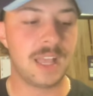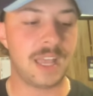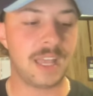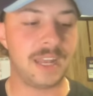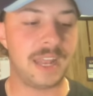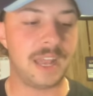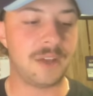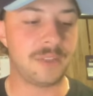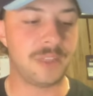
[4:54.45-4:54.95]

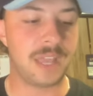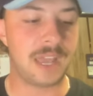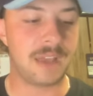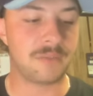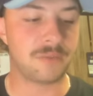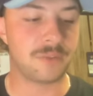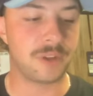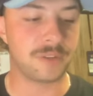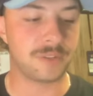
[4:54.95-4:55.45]
and now they
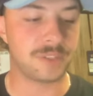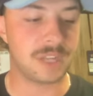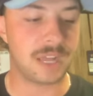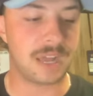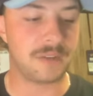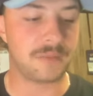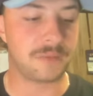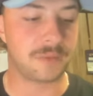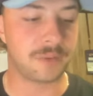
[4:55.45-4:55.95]
have runners
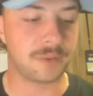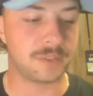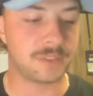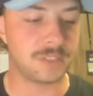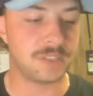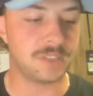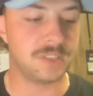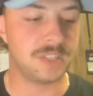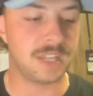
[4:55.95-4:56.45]
on
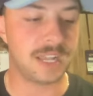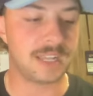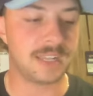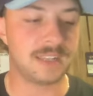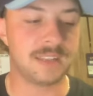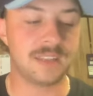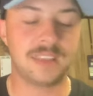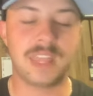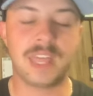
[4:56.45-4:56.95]
first and second.